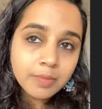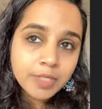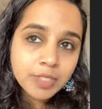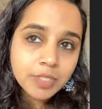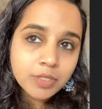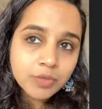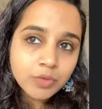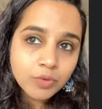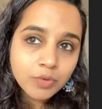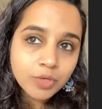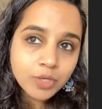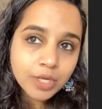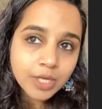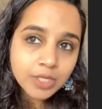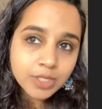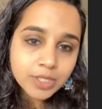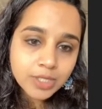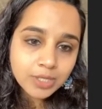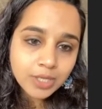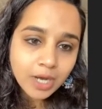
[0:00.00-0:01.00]

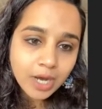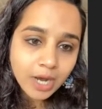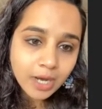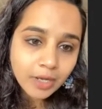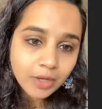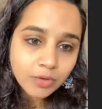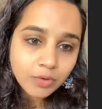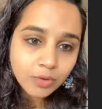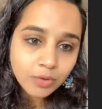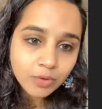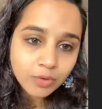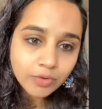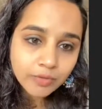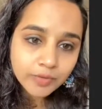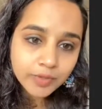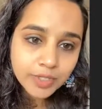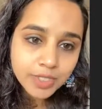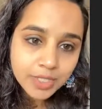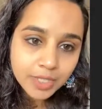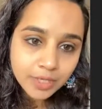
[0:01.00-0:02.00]
scrutinized in the High Court of
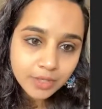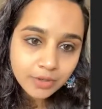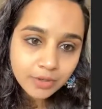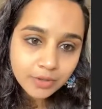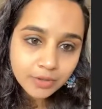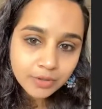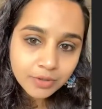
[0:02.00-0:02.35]
the state.